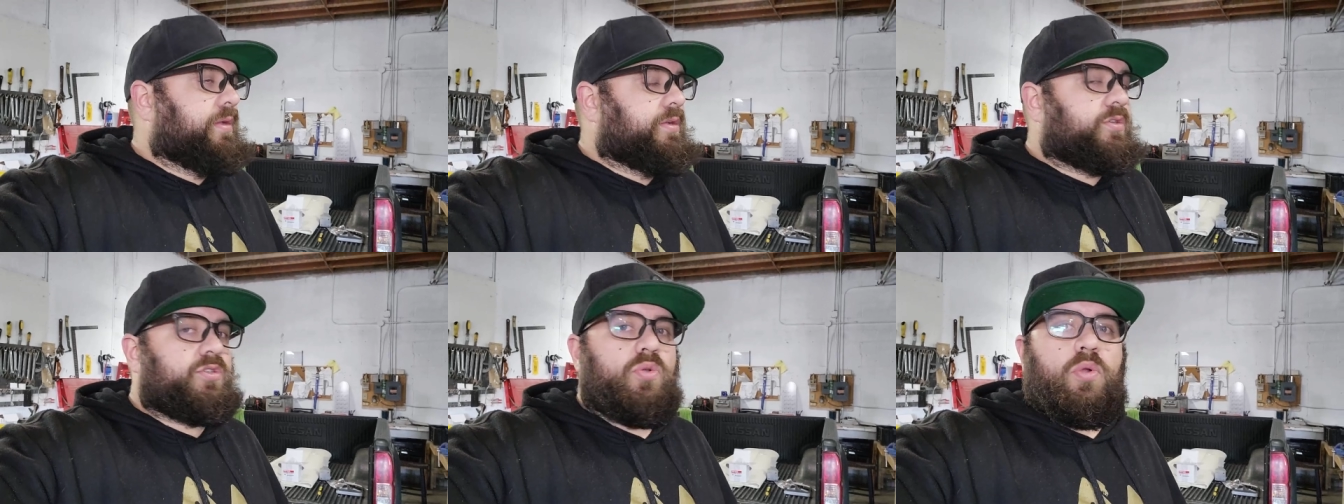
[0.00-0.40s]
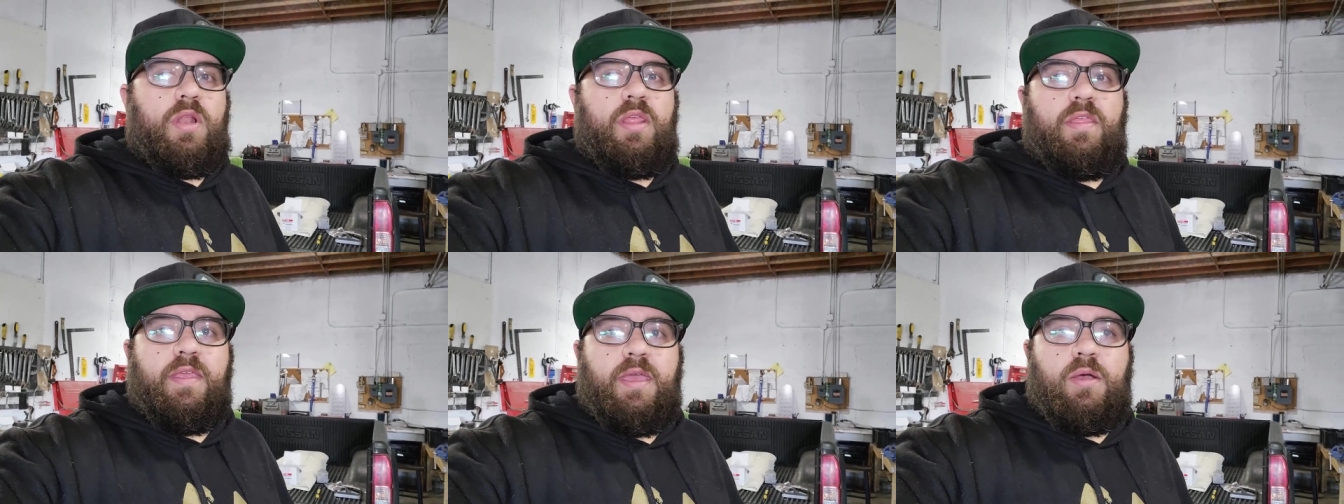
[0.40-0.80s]
sort
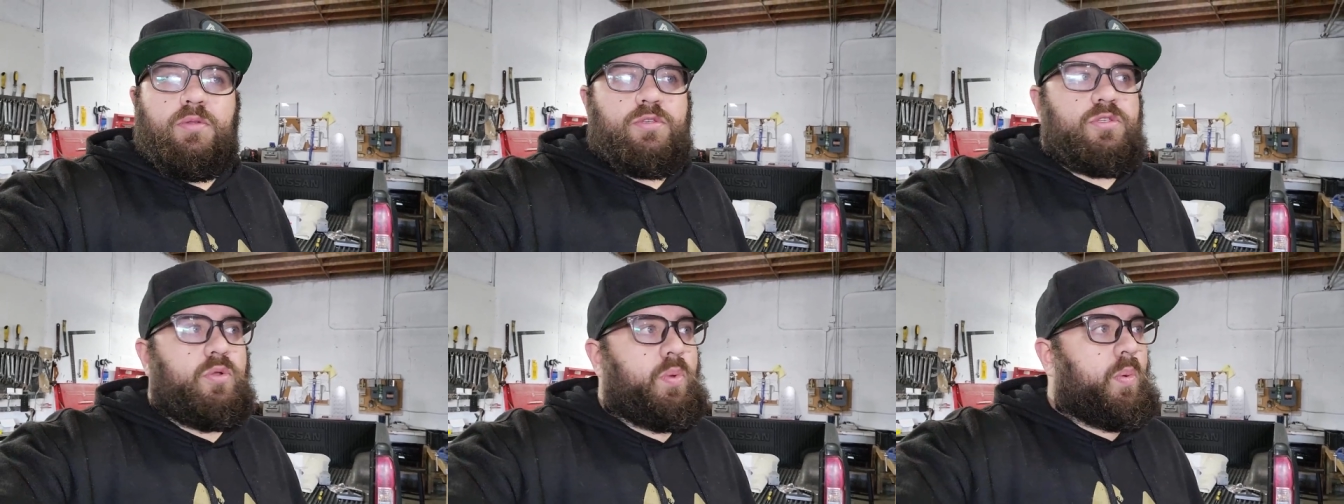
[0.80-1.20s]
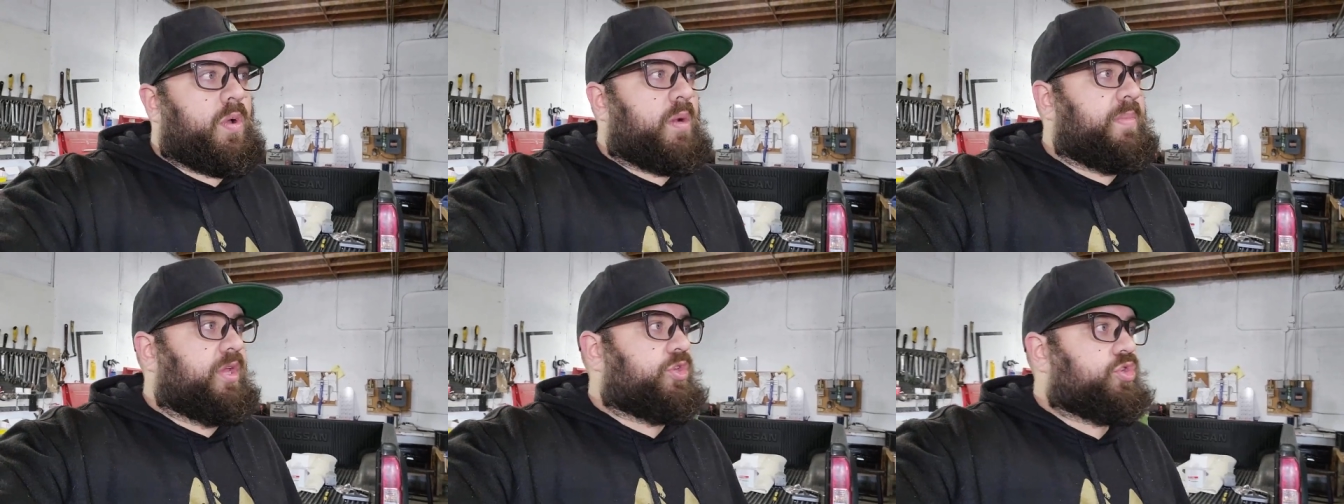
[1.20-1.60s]
anything out. So we want
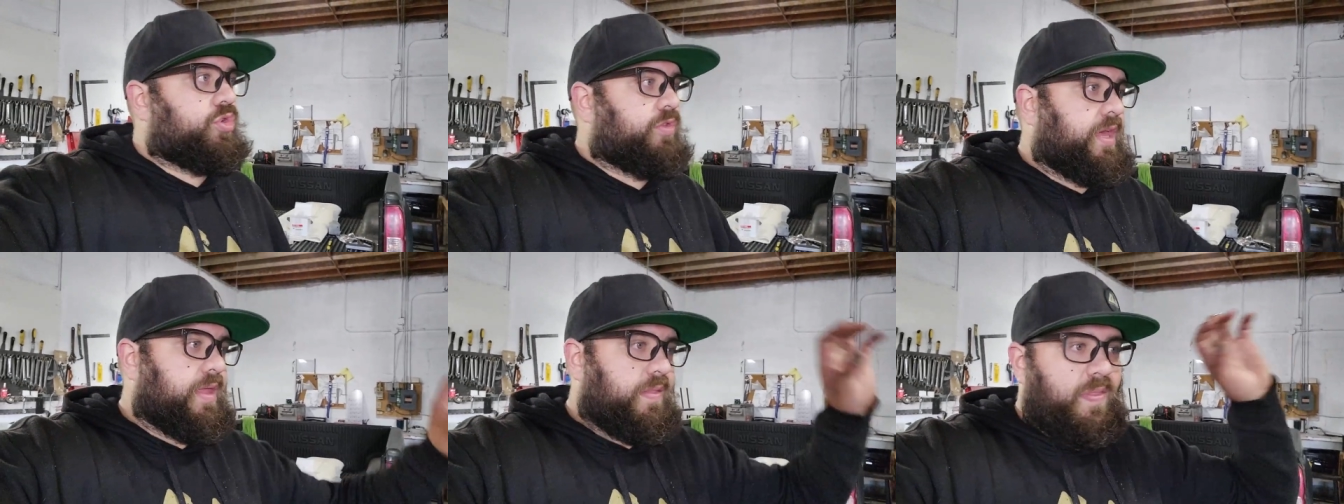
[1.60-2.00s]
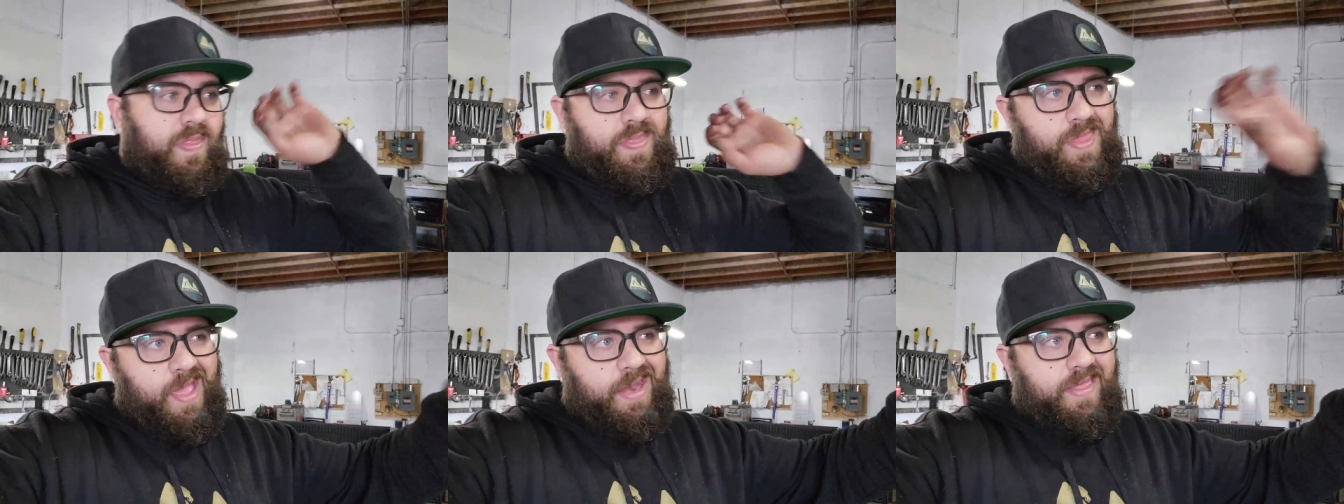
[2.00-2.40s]
to make sure that
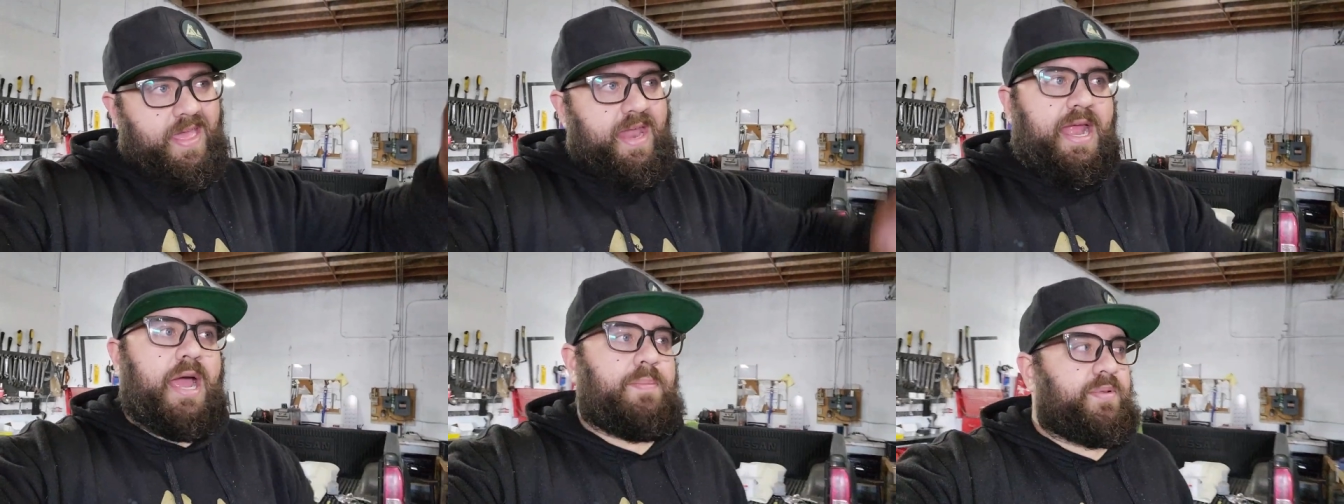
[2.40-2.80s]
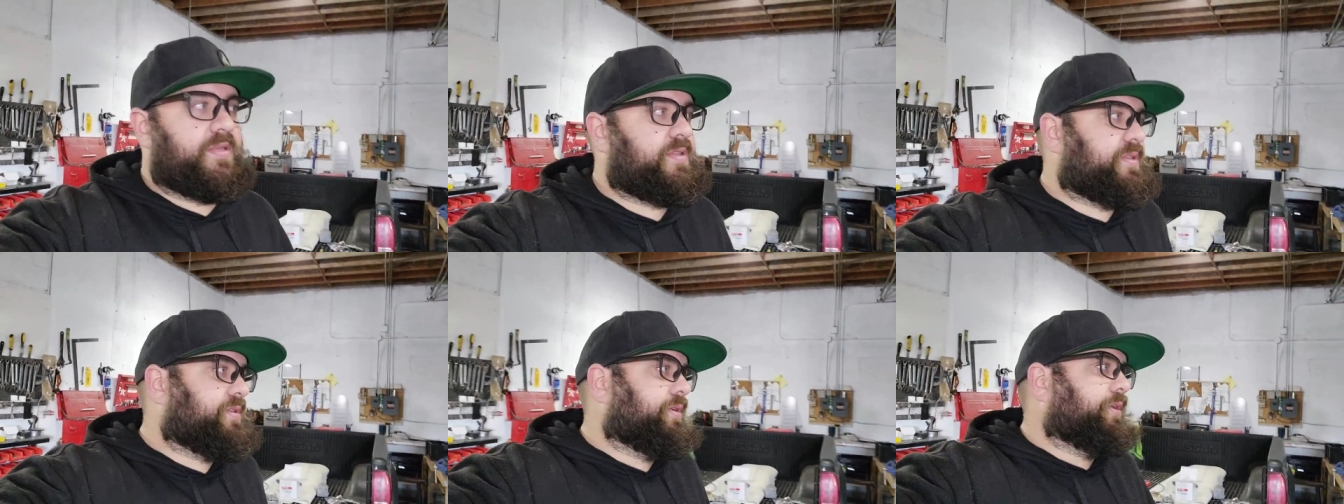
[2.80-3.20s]
none of that
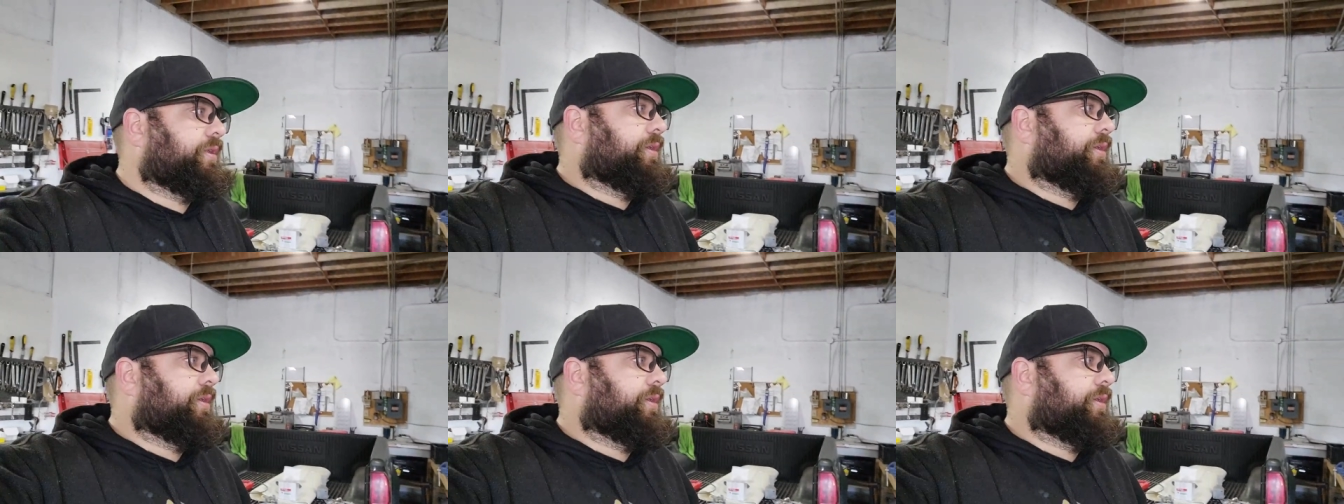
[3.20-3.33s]
happens.